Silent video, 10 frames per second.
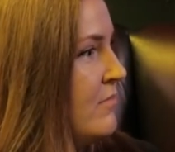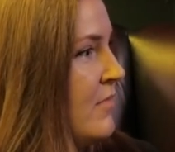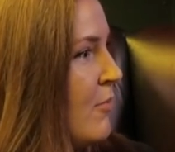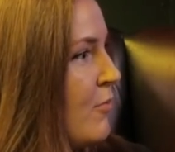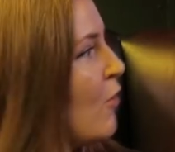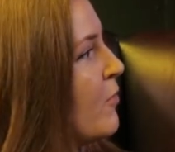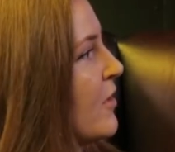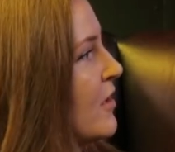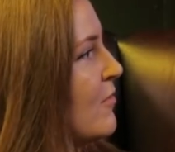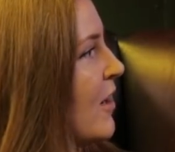
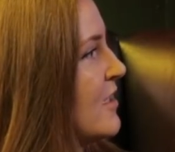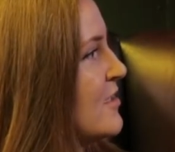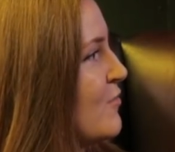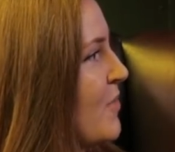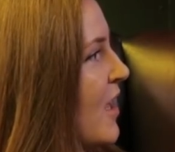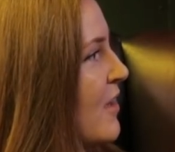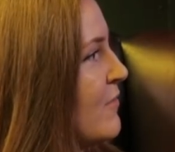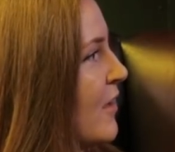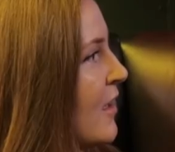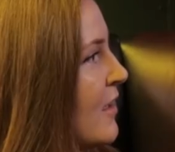appropriate ways of
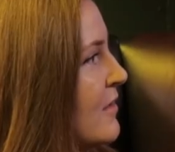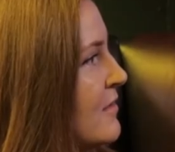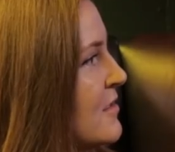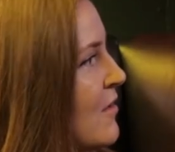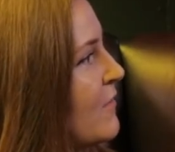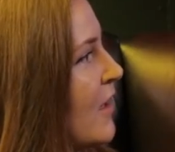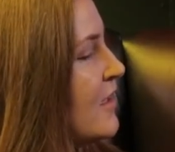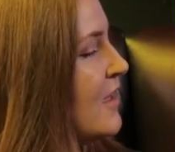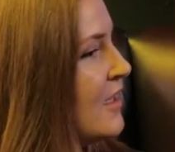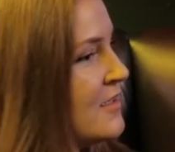behaving and stuff
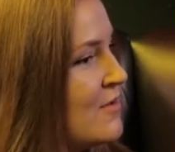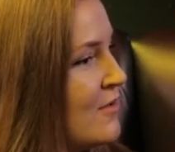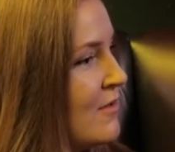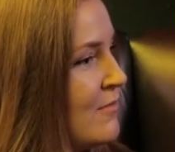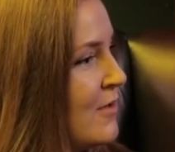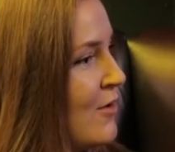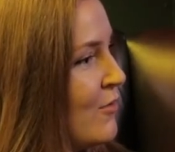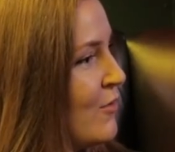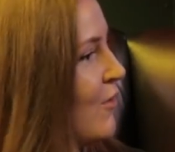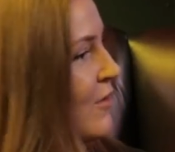like that, so that we
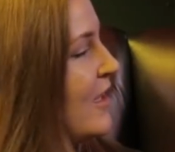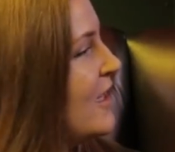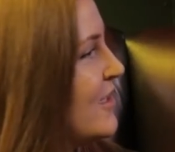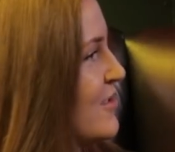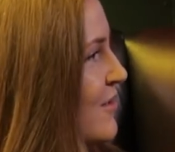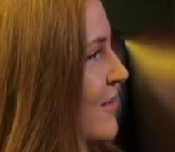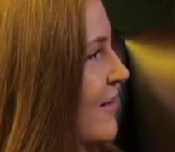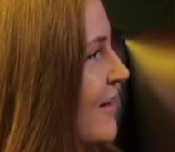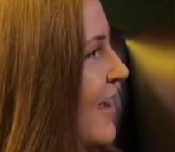don't all kill each other.